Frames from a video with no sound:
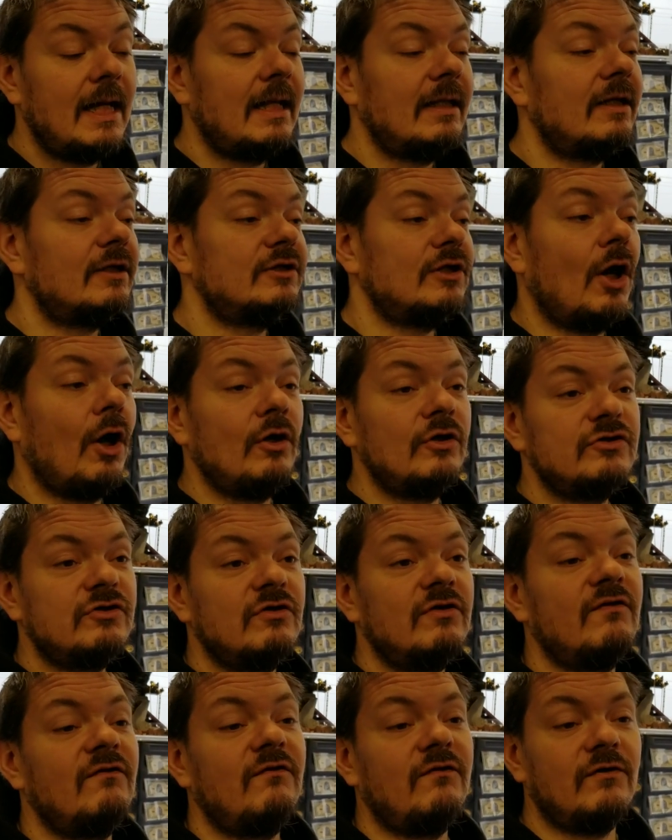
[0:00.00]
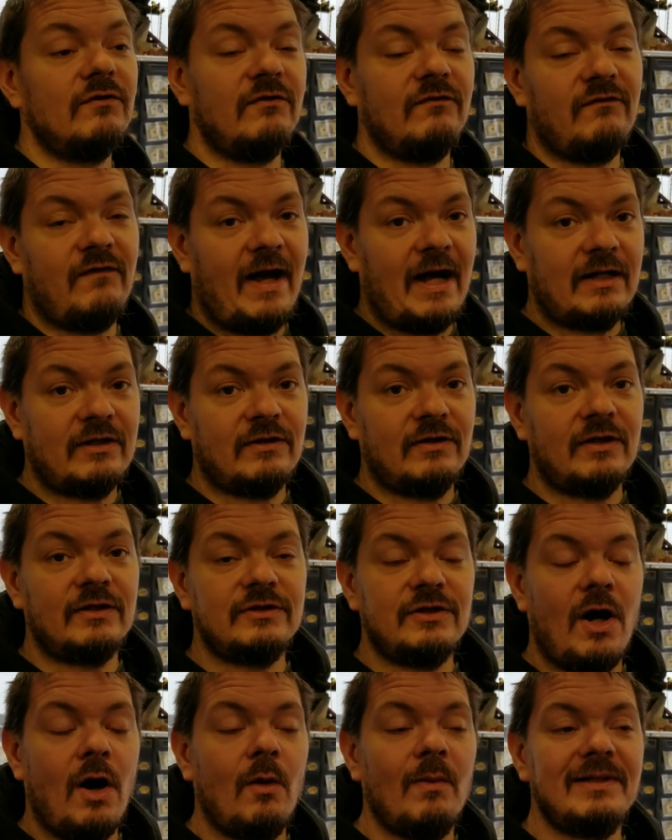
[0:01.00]
There's also the fluke factor. There's
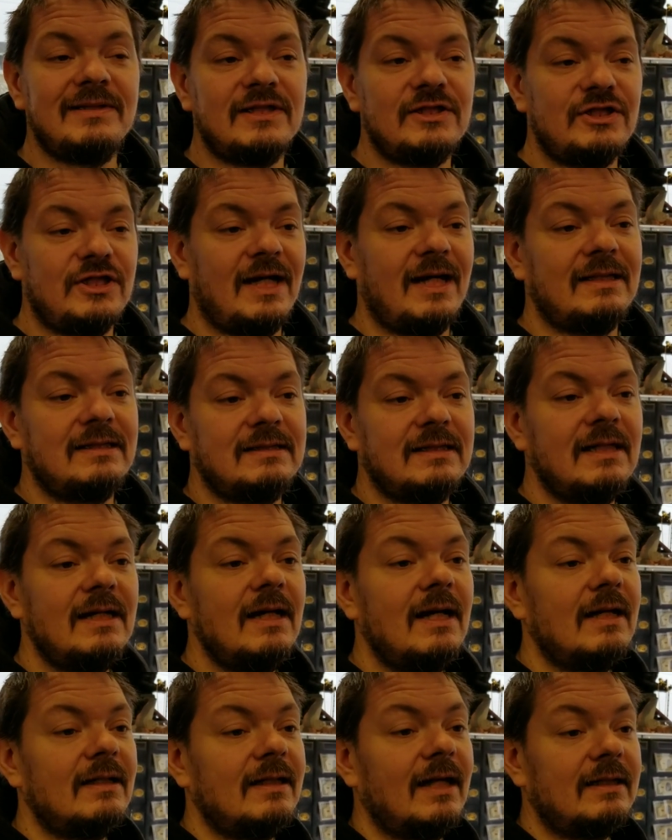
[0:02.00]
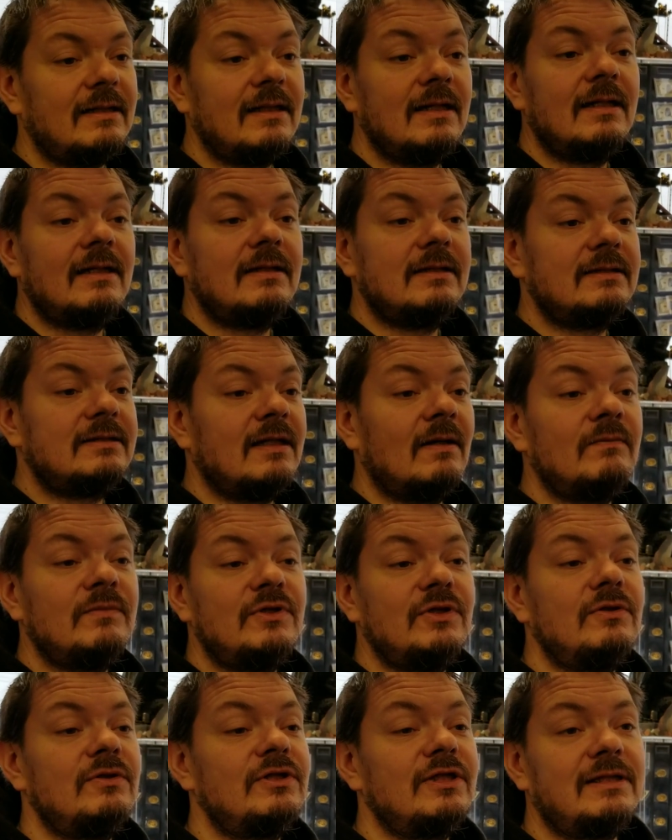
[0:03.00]
always a chance that some
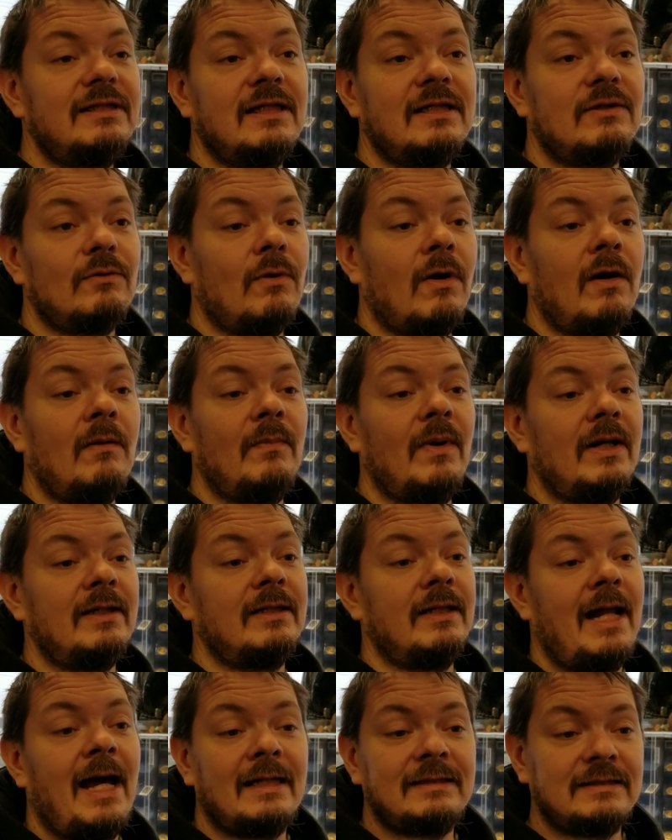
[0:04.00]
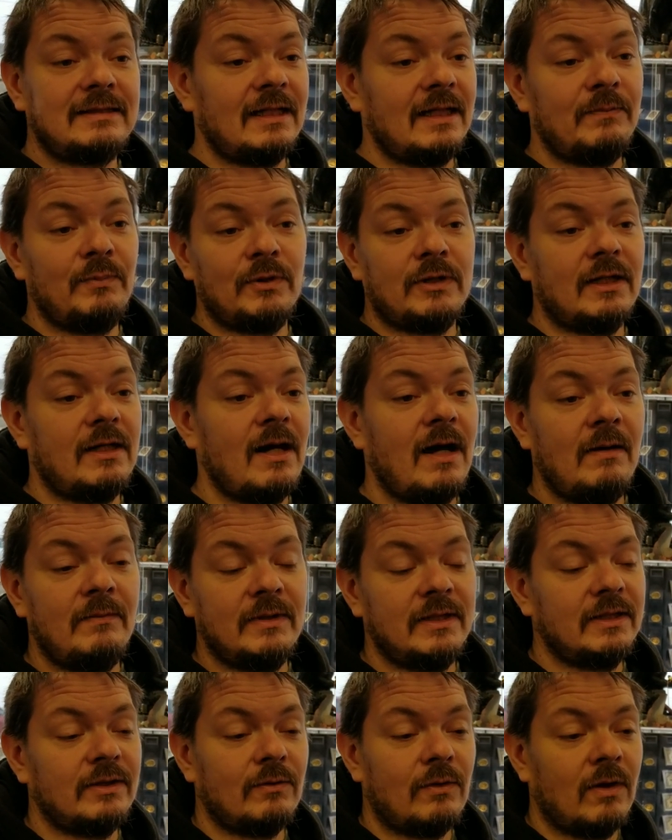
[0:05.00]
dude just hit the wrong button and accidentally put the comment
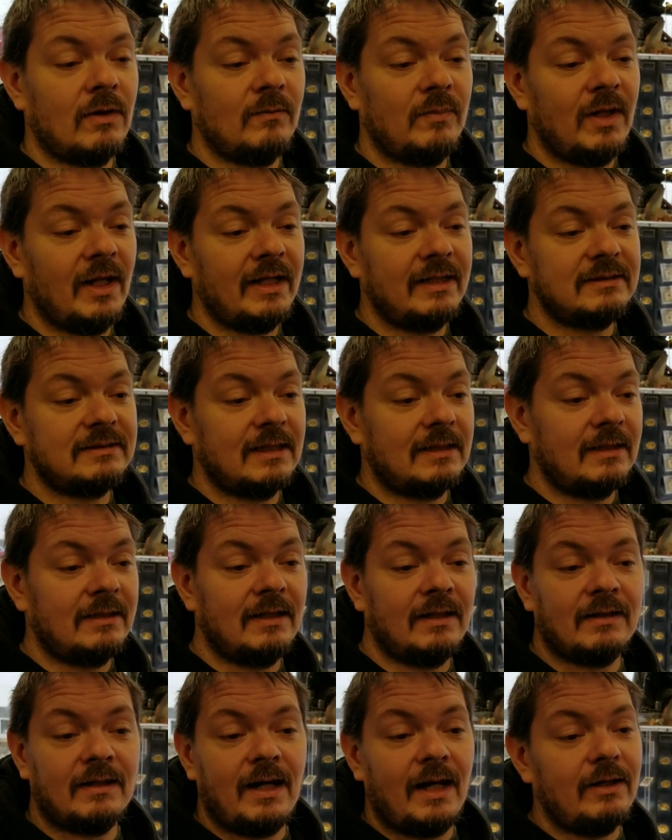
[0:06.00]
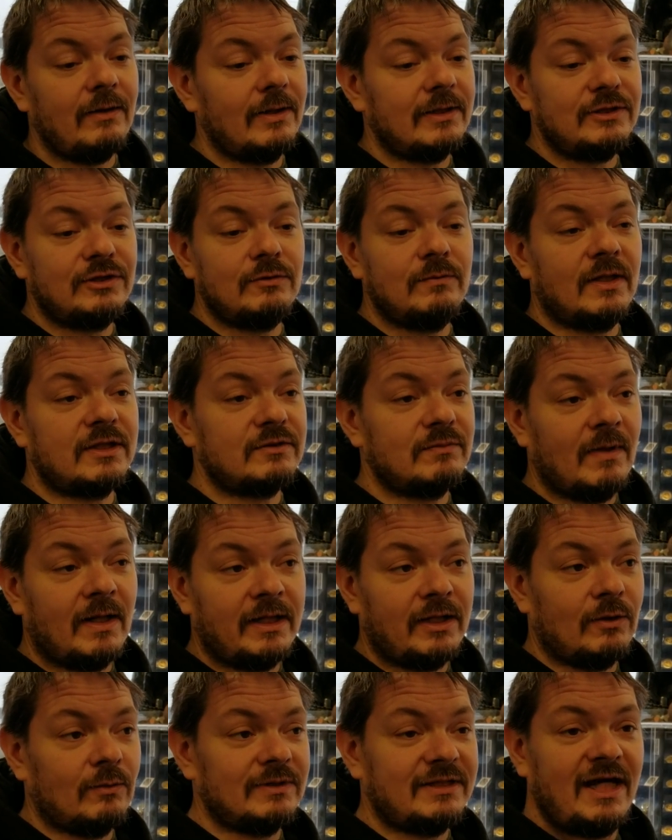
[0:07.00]
in the wrong place, and another guy who had too much
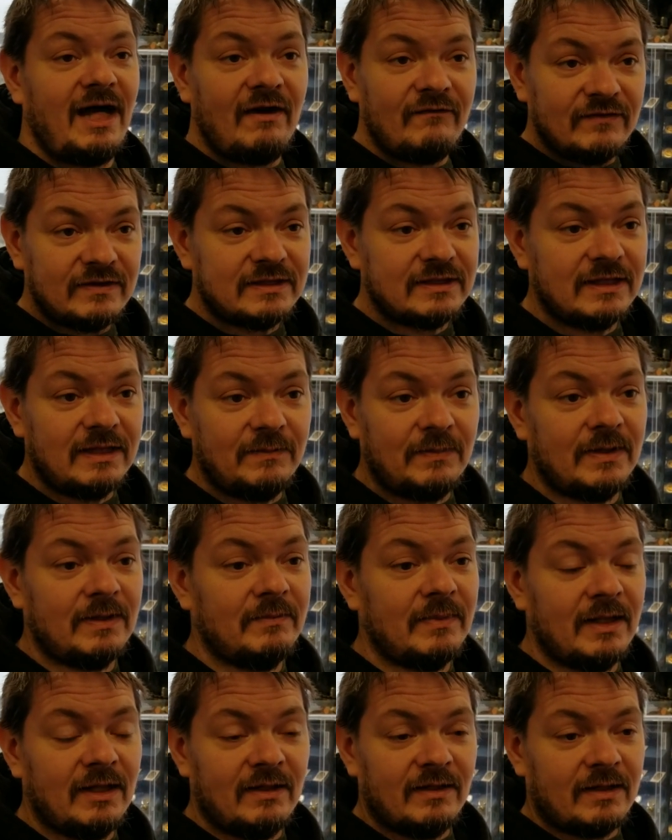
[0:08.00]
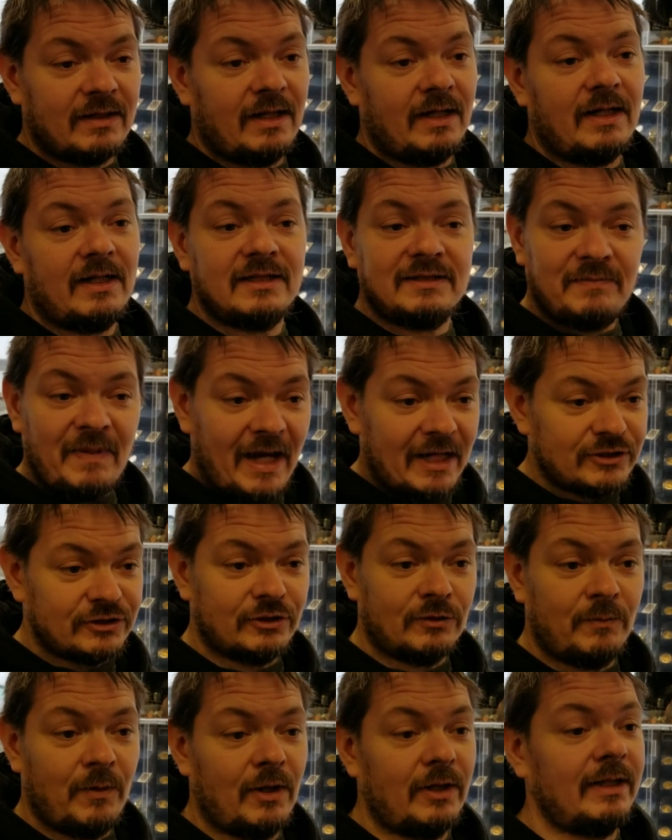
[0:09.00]
money or was half asleep in the middle of the night at his
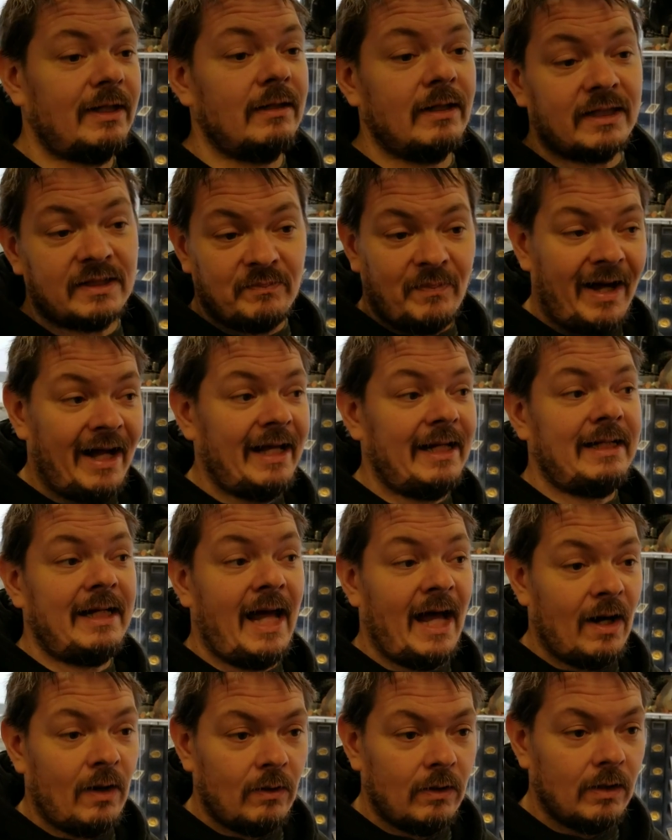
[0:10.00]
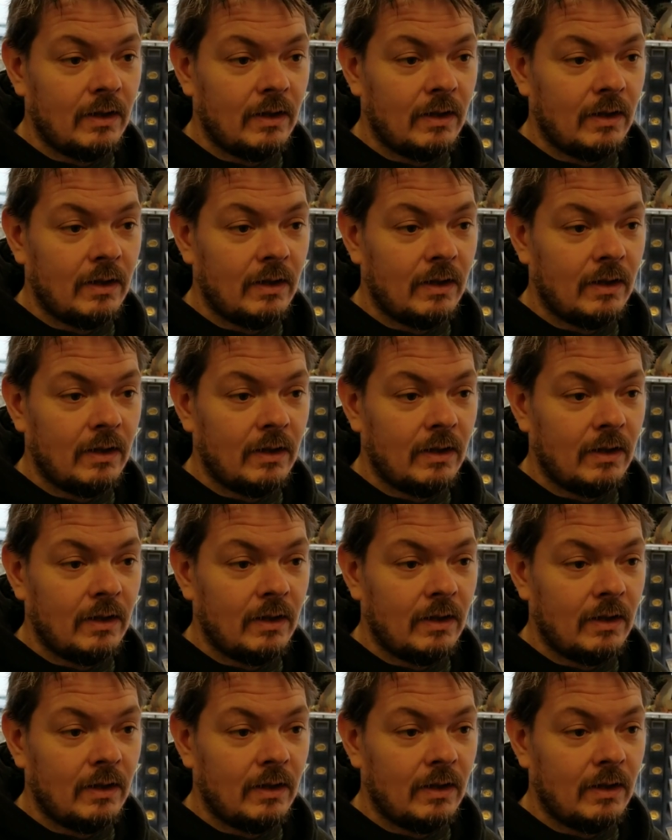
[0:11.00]
bachelor party clicked buy it now.